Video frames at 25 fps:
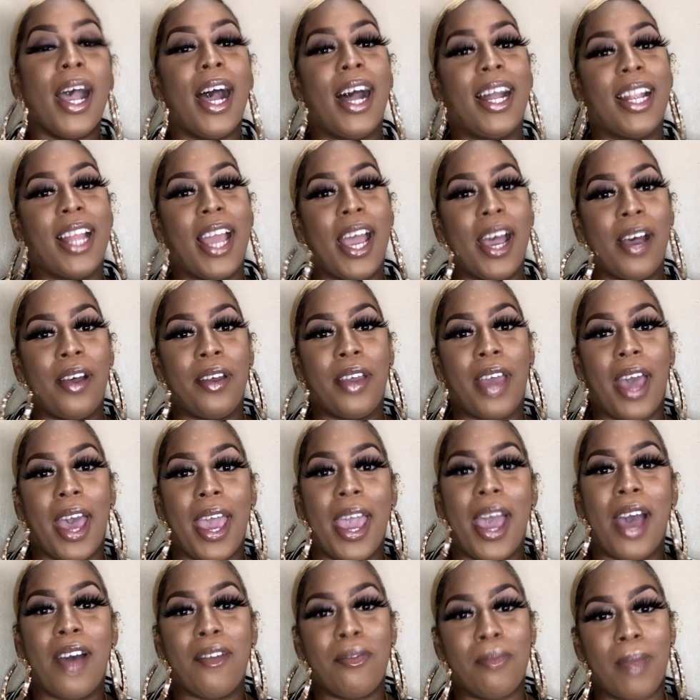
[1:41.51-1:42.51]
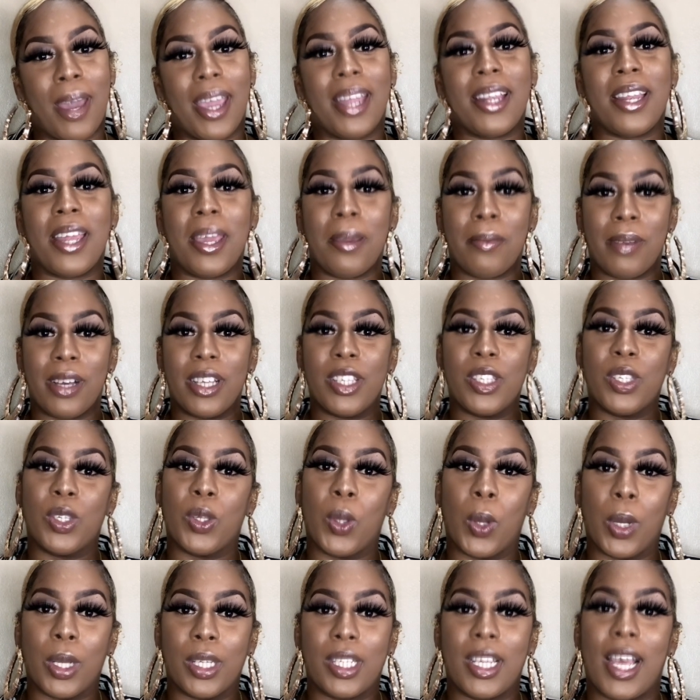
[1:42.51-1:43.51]
i, I have my neighbor's
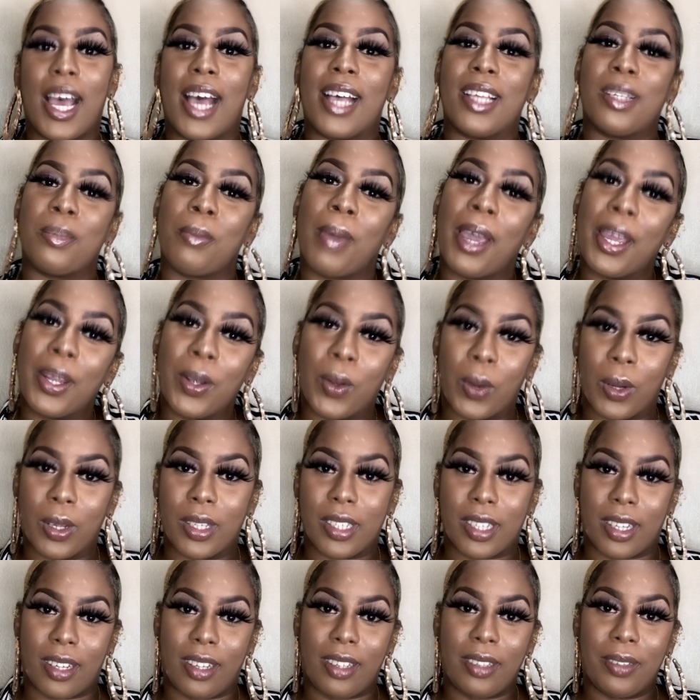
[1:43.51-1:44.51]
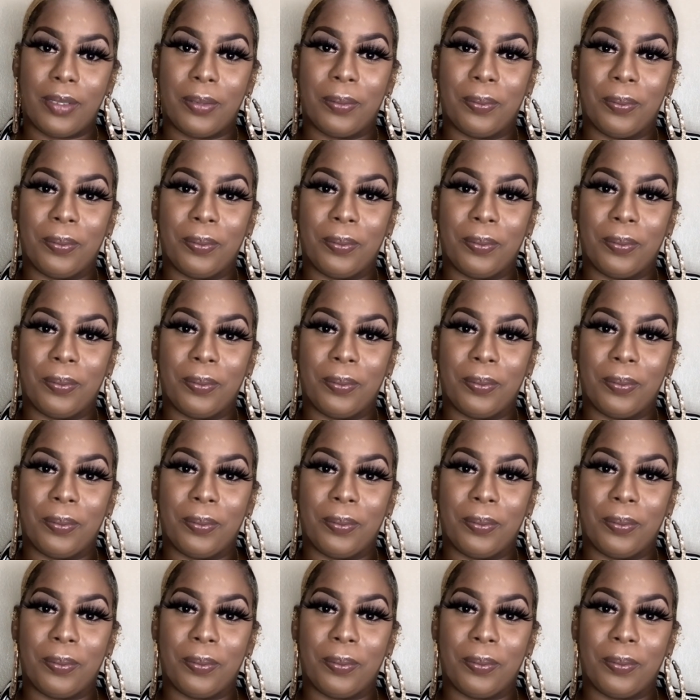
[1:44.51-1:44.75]
daughter as my daughter